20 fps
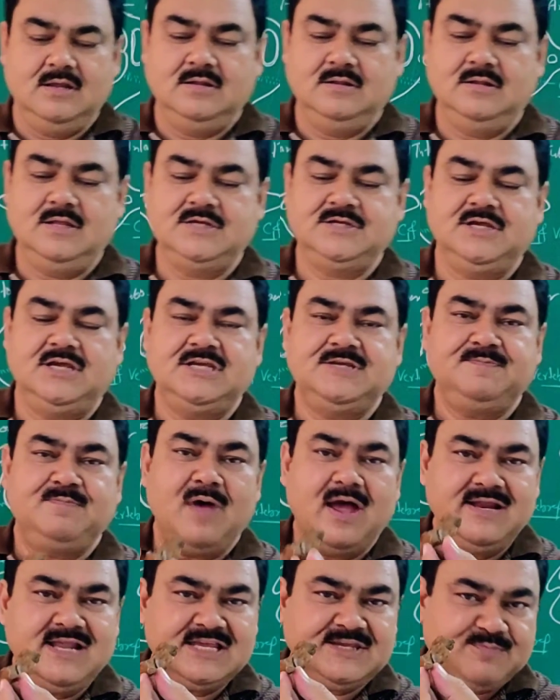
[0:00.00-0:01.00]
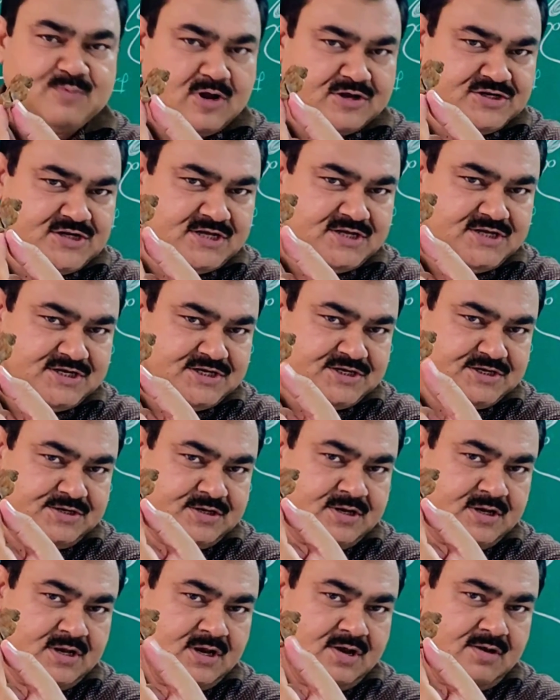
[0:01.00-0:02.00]
This spinous process
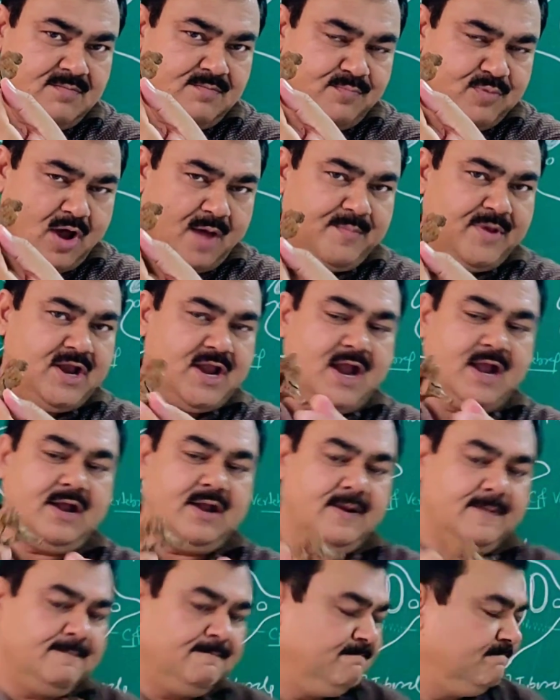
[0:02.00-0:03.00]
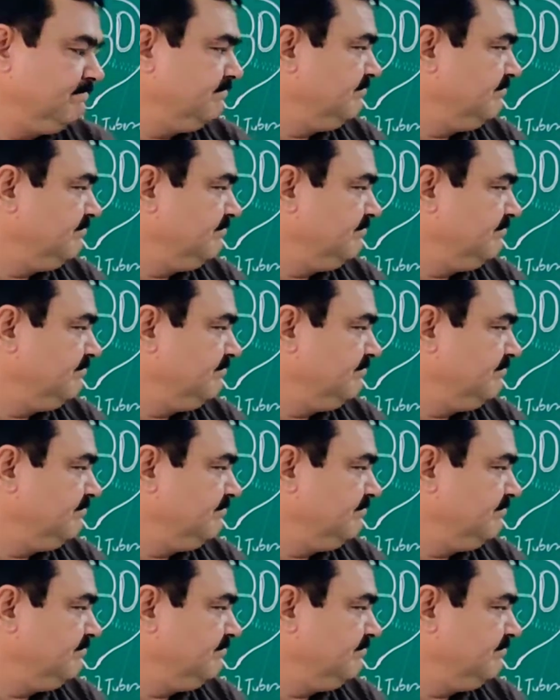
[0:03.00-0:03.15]
is prominent.